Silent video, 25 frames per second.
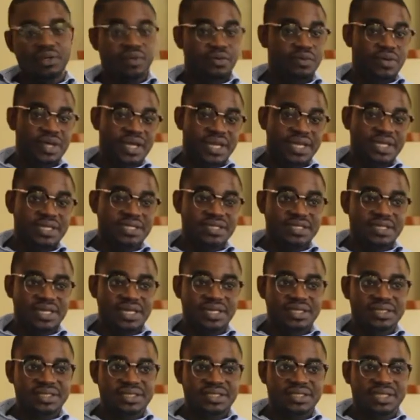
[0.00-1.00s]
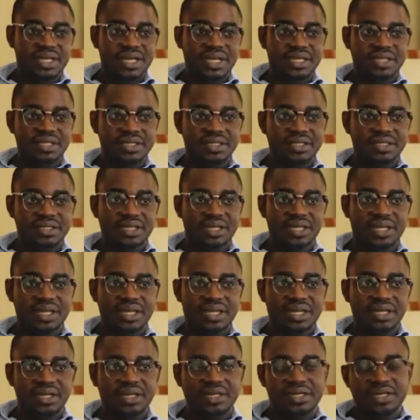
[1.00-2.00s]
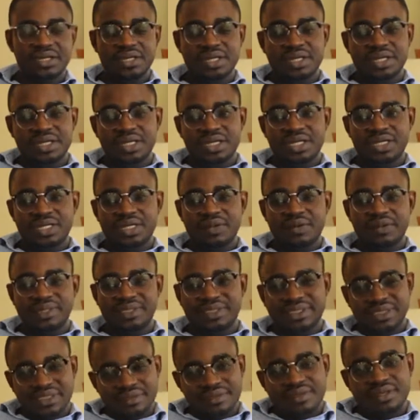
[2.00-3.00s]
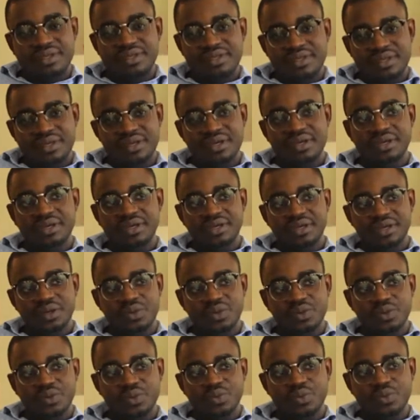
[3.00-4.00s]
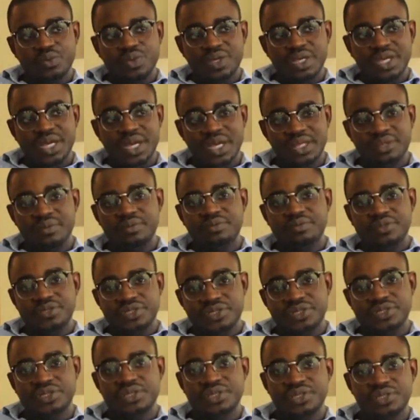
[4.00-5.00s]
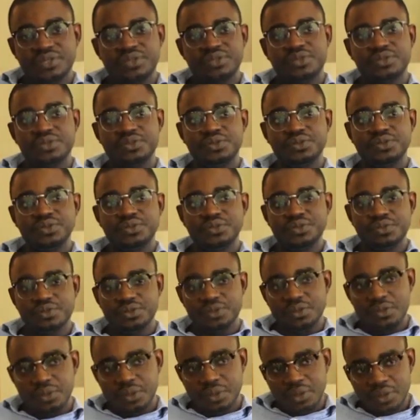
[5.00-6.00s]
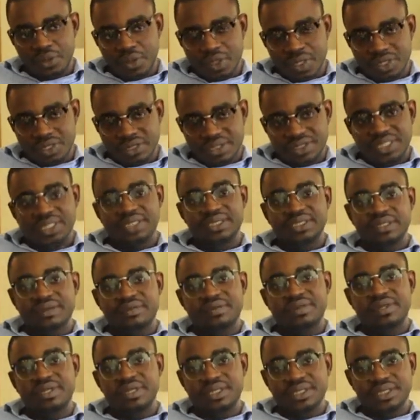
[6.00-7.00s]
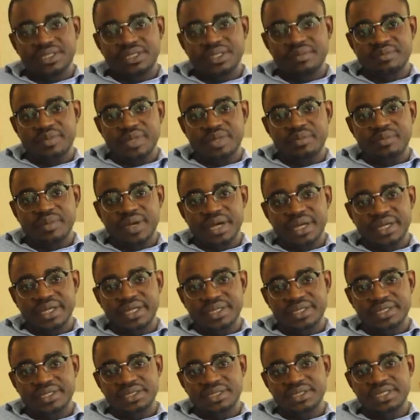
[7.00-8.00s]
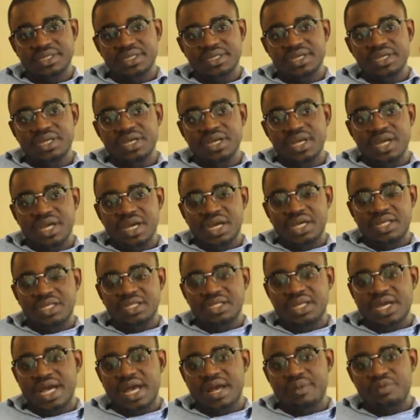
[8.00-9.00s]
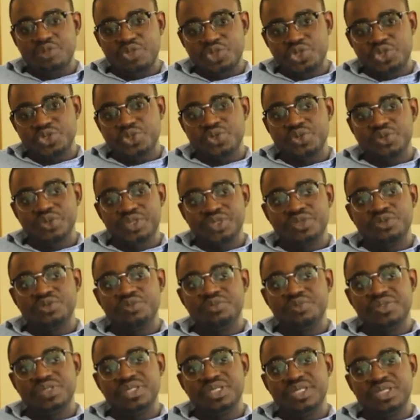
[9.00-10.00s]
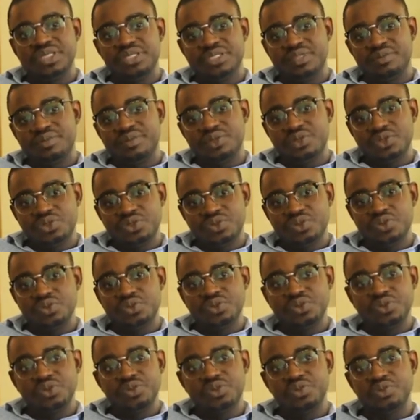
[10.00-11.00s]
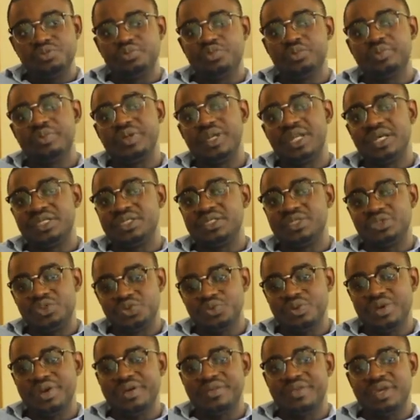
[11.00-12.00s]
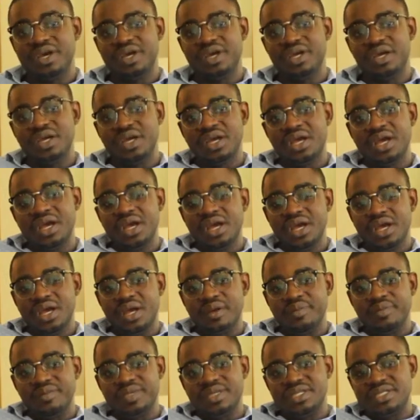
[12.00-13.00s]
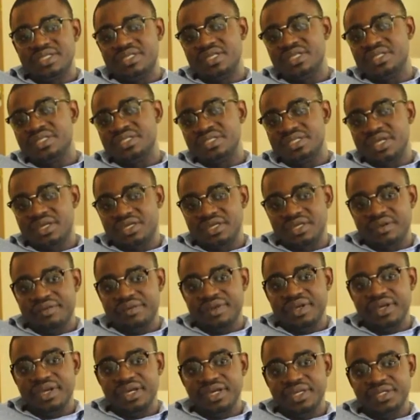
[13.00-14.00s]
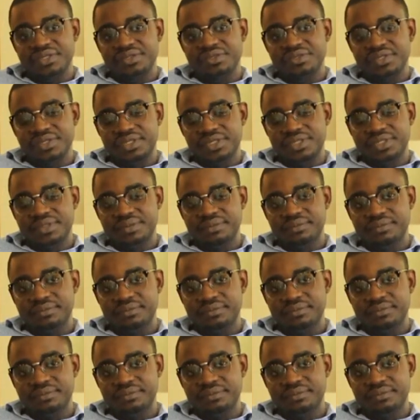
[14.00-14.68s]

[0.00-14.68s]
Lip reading: We are 8 years, and in our seventh year, we had the opportunity to start something in the Zambian market. And I'm sure this will be the stepping stone to propel us into other Eastern and Southern African countries.